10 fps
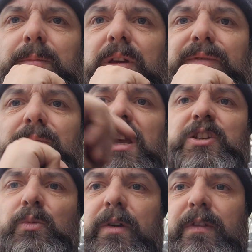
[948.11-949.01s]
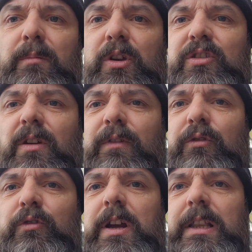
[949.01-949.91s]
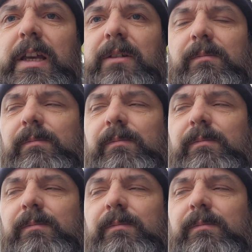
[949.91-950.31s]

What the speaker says: information with you, because I've not really